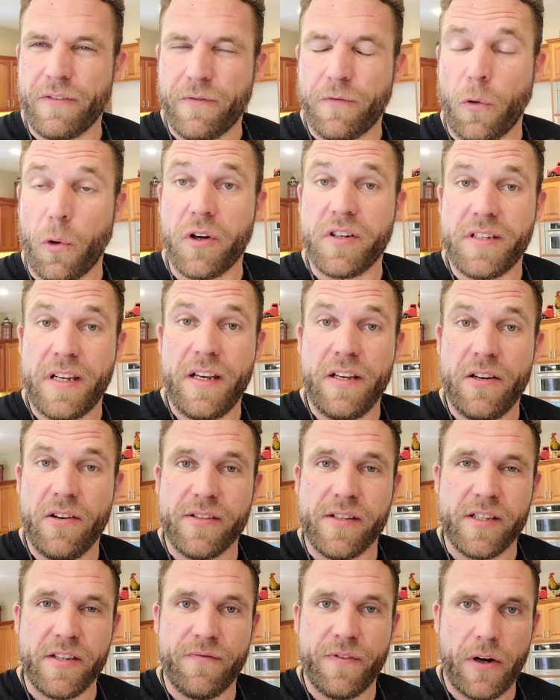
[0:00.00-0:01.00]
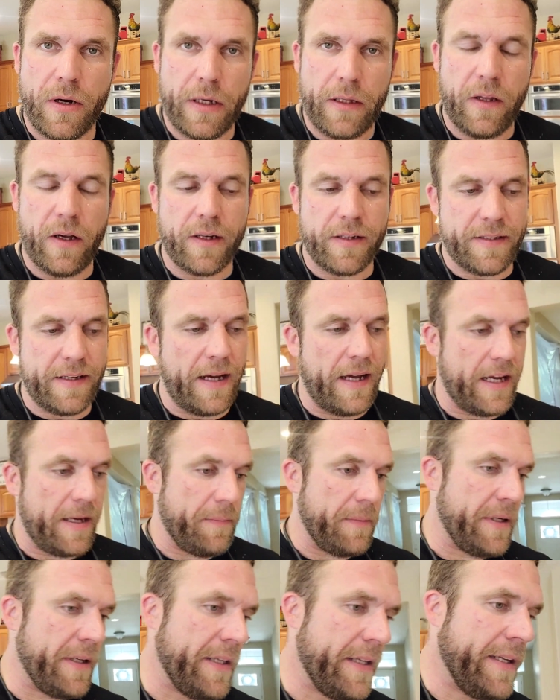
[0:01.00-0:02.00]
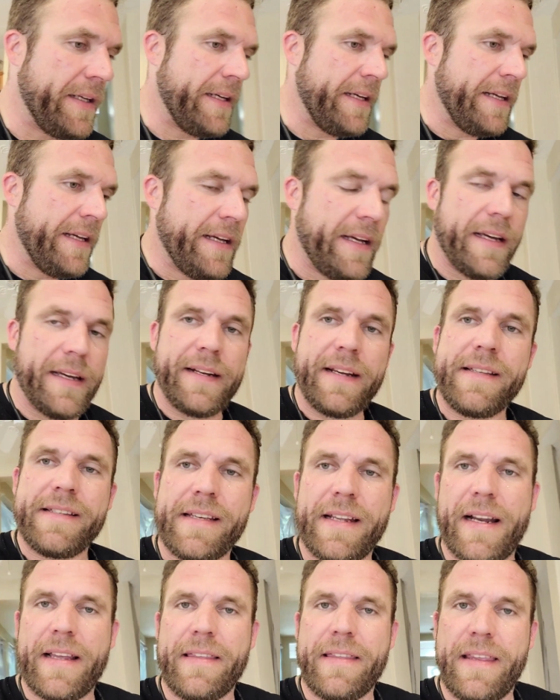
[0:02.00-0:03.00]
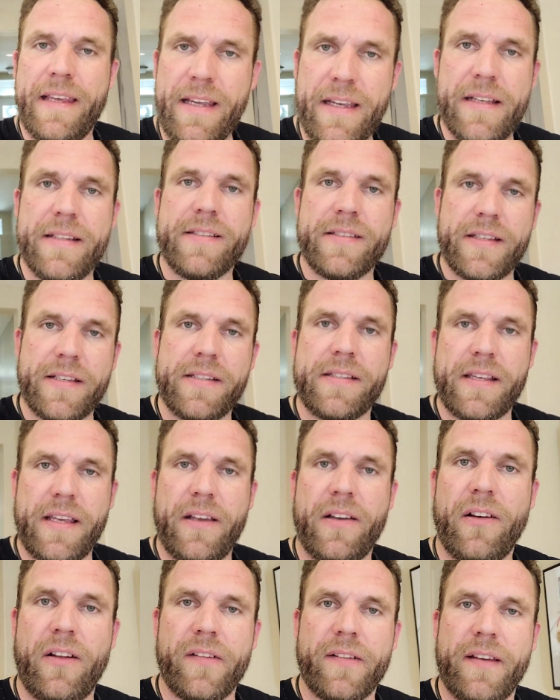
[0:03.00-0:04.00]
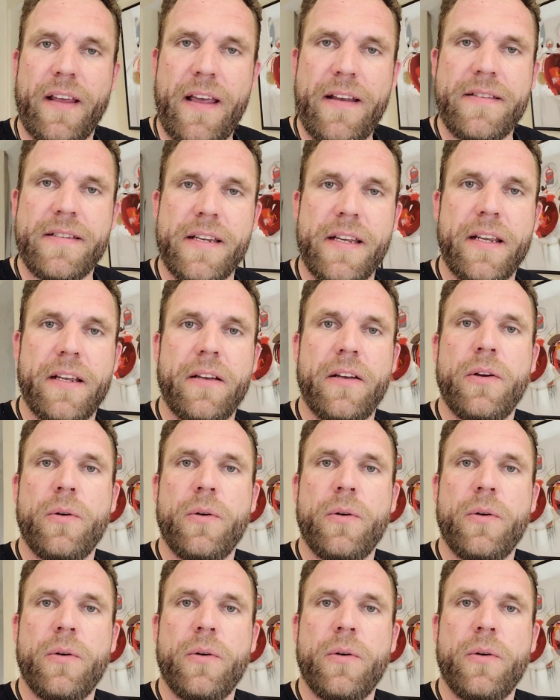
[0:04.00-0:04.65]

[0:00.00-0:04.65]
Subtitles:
14 years, it's a very long time. And I said, I think it's this thing called tenting